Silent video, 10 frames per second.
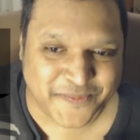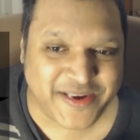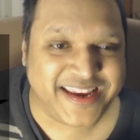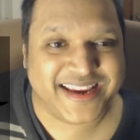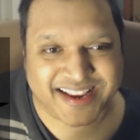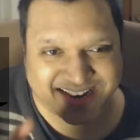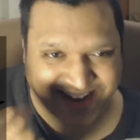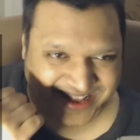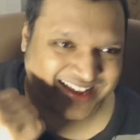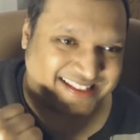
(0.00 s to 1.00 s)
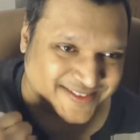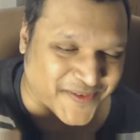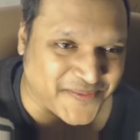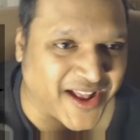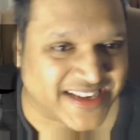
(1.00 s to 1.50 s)
Meat.
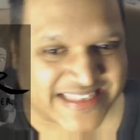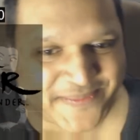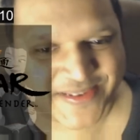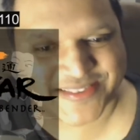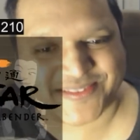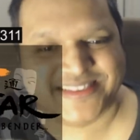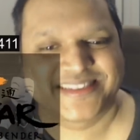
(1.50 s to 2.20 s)
From last episode.